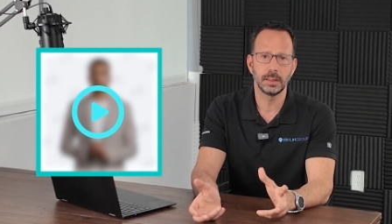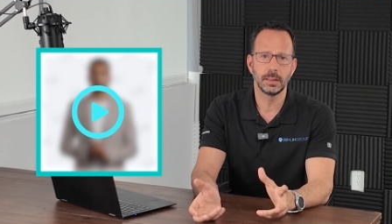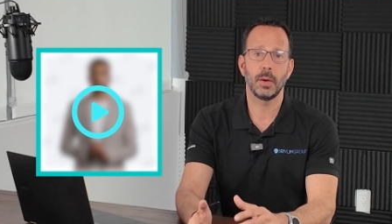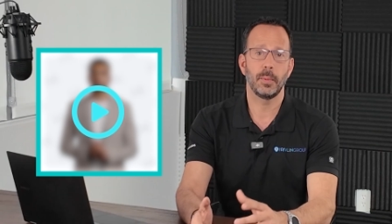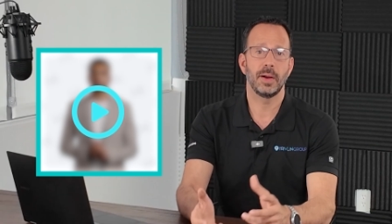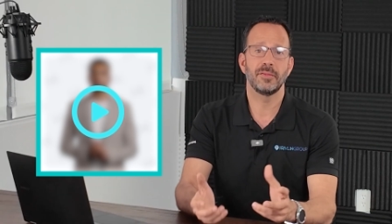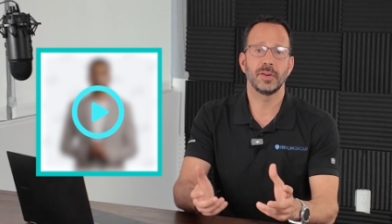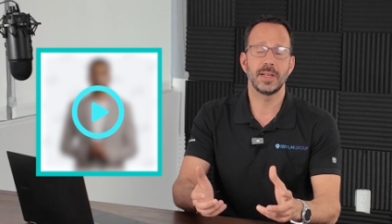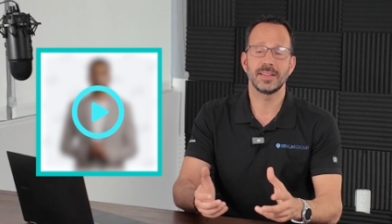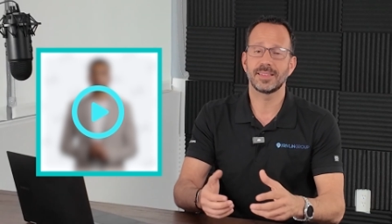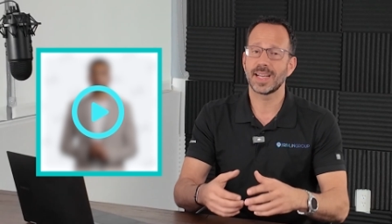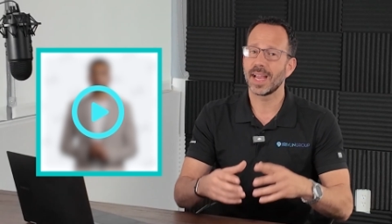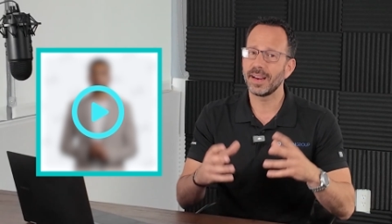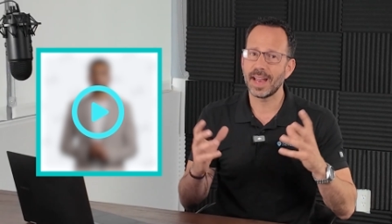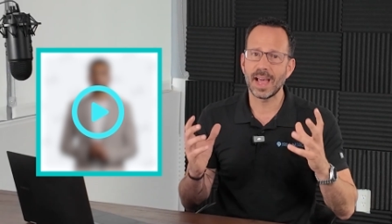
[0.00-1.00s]
However,
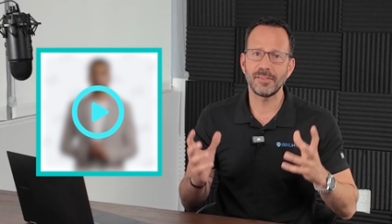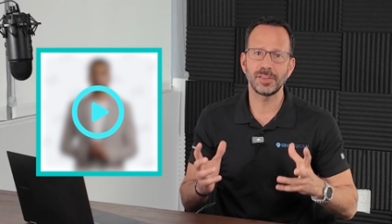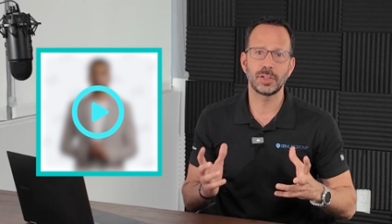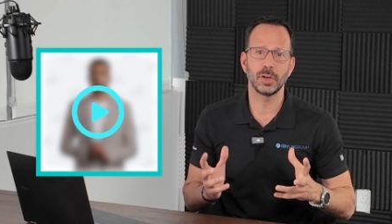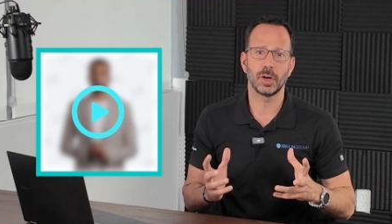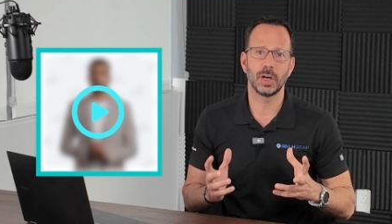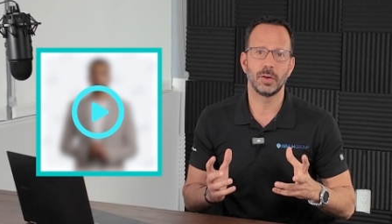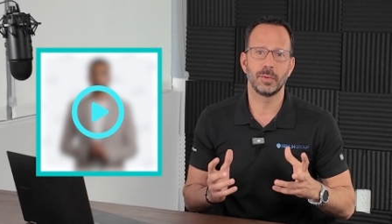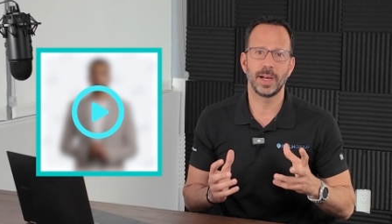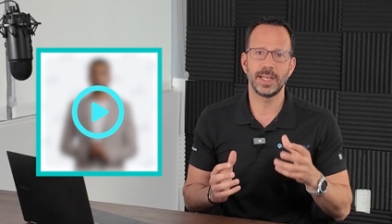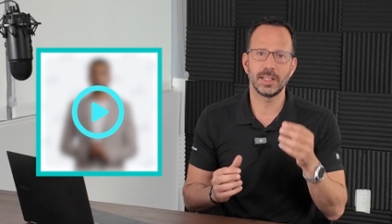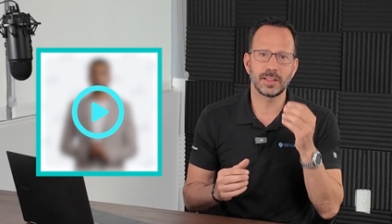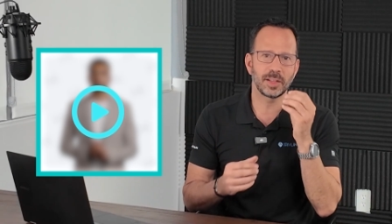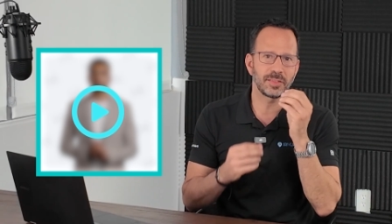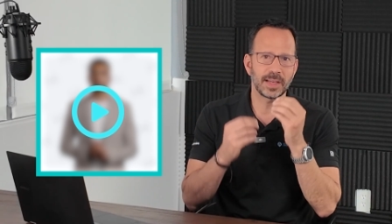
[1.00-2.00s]
it's not an avatar,
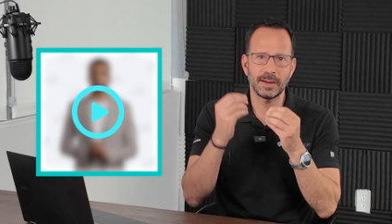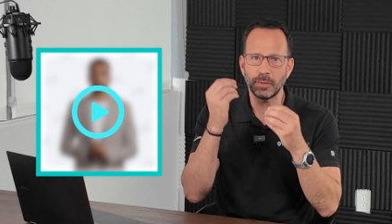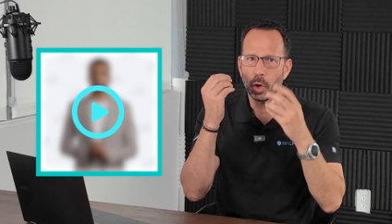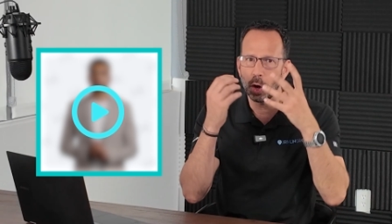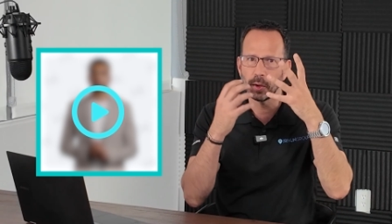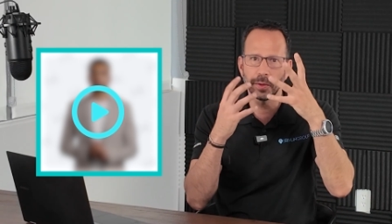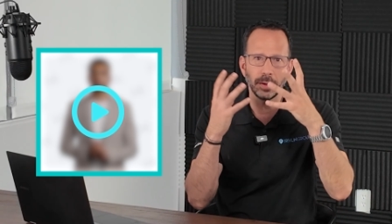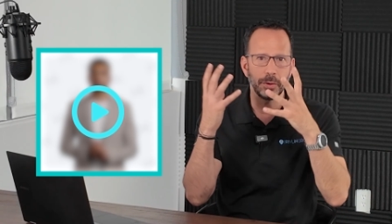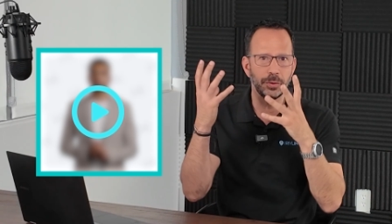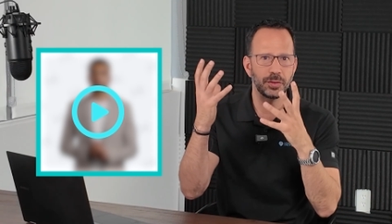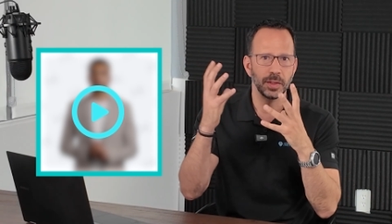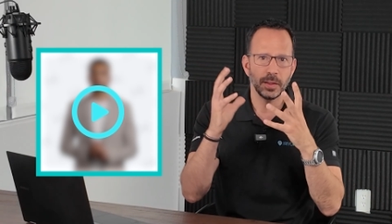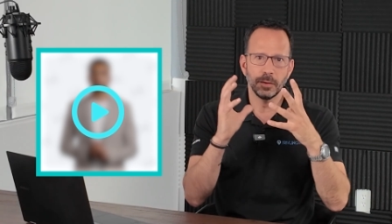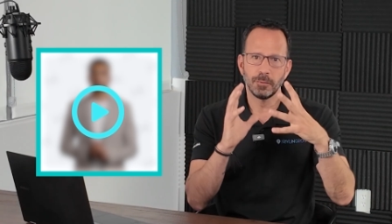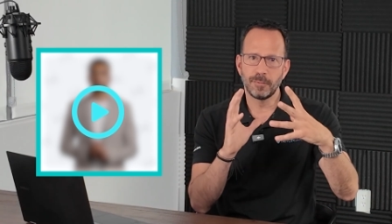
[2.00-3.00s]
right? It doesn't have all
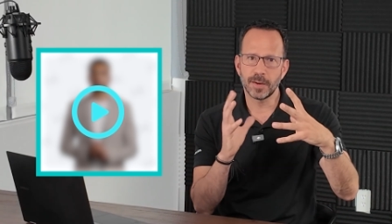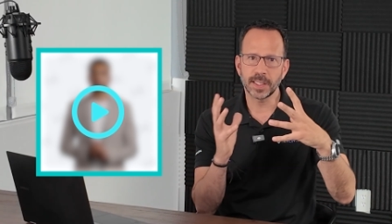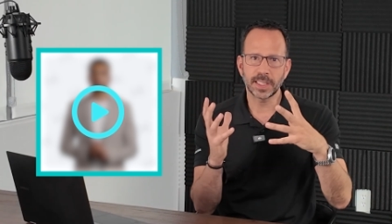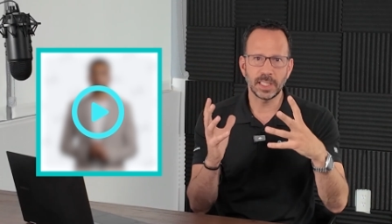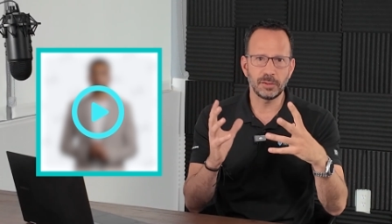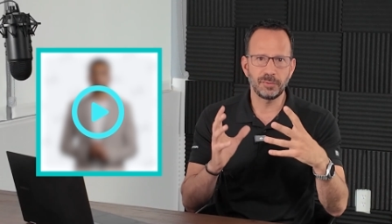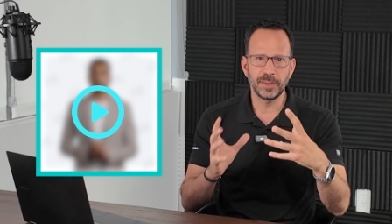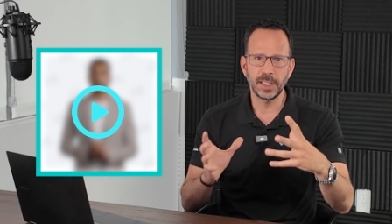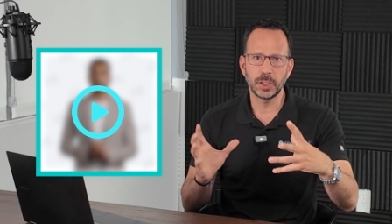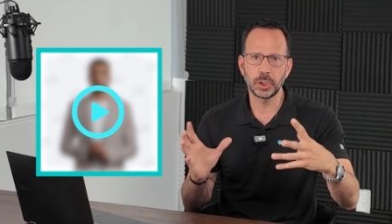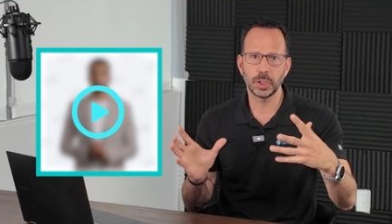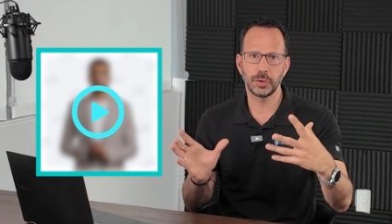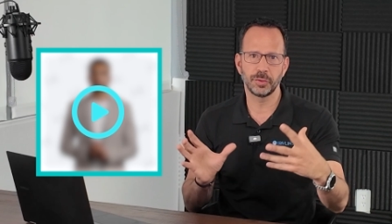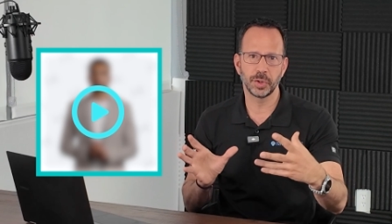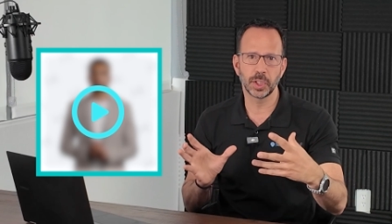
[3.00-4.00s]
those funky
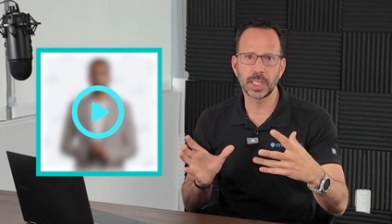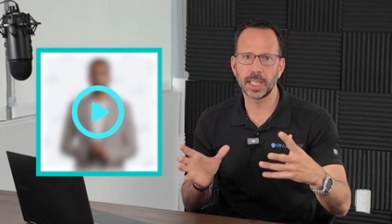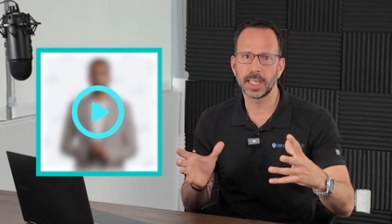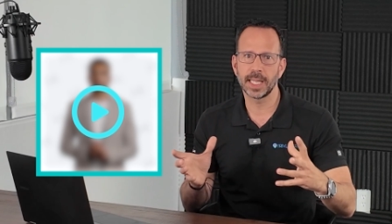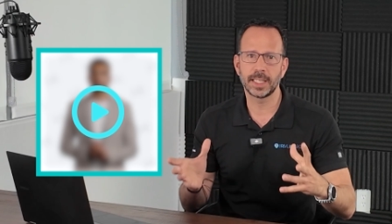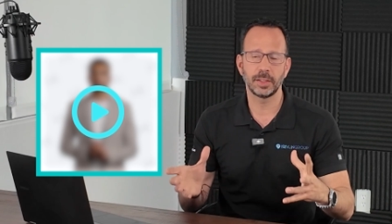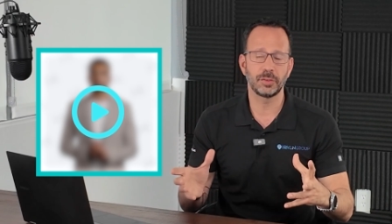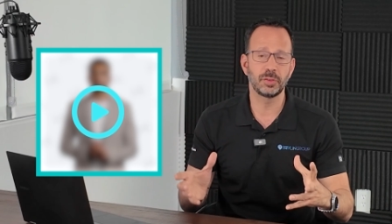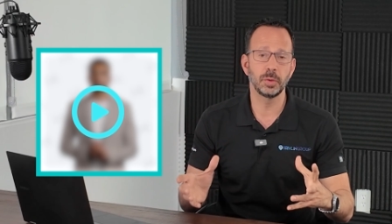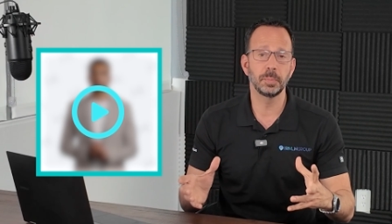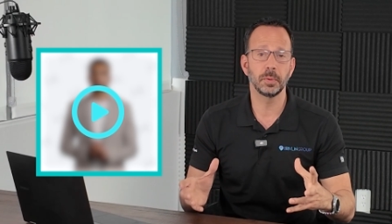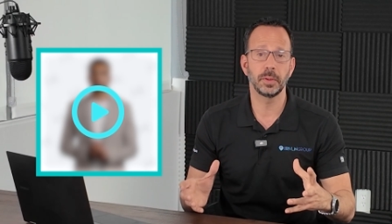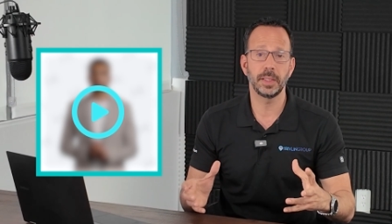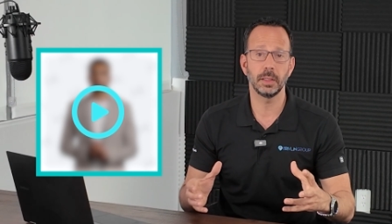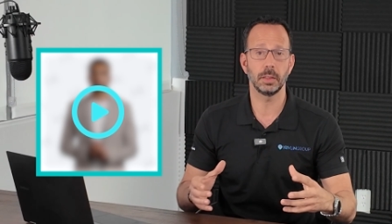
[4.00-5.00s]
features looking like a
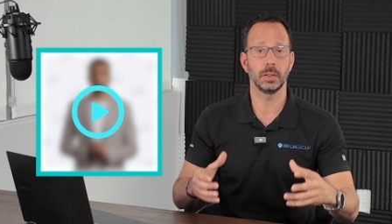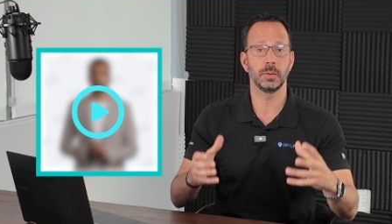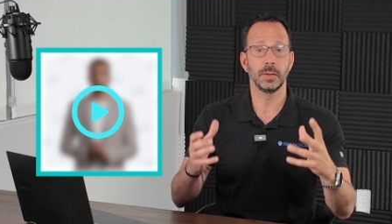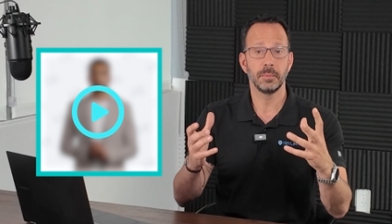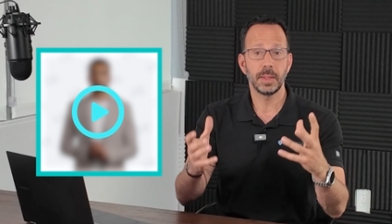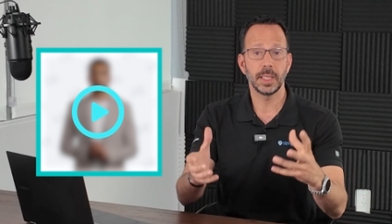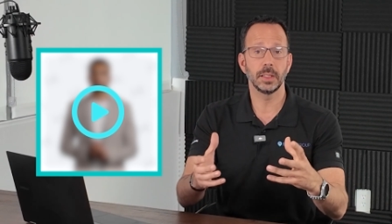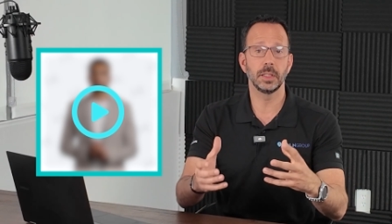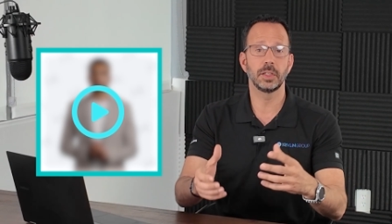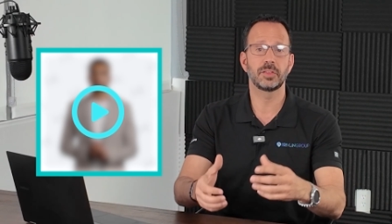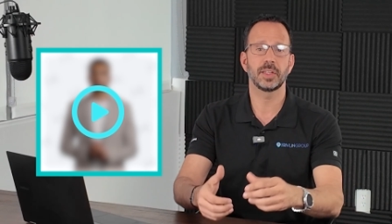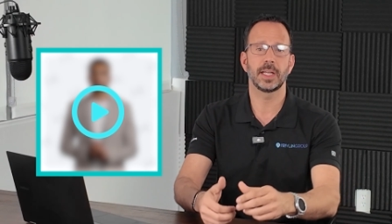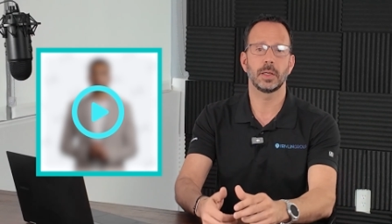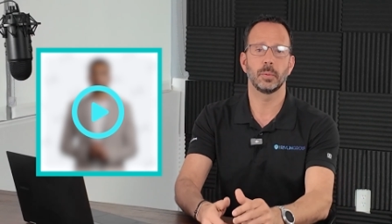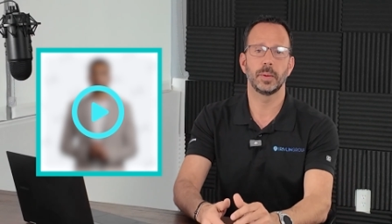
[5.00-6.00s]
superhero. It
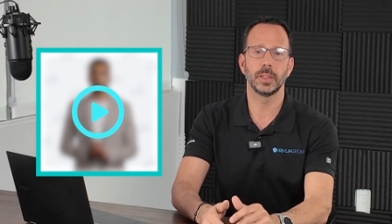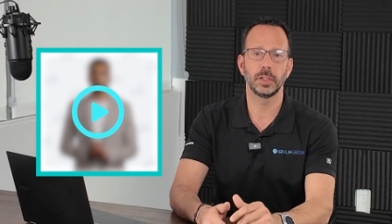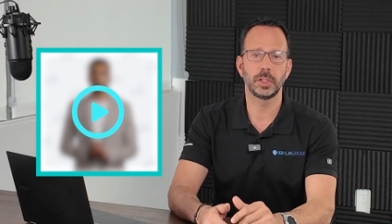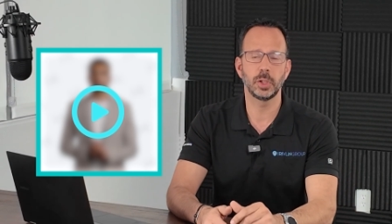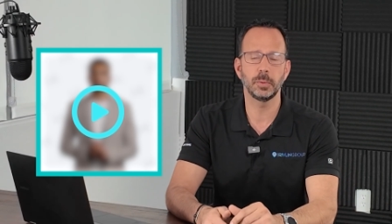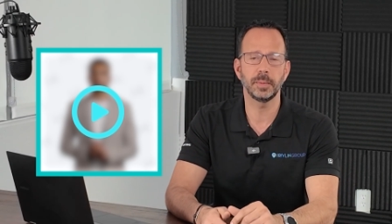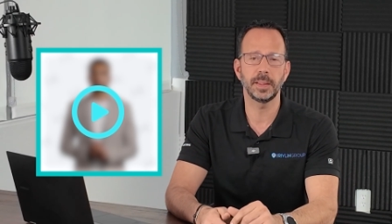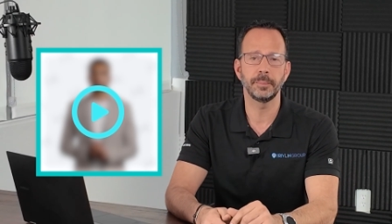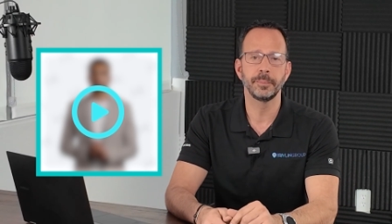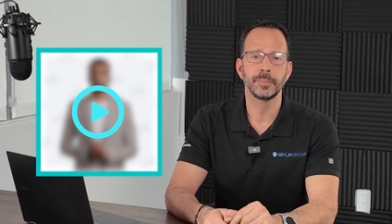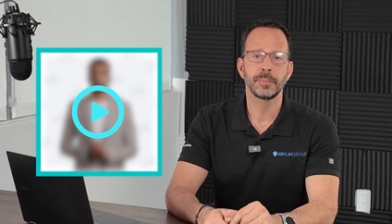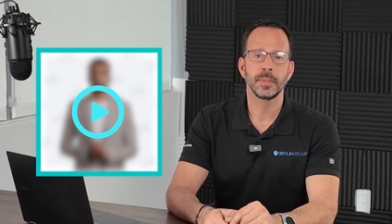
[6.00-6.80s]
looks like a real human.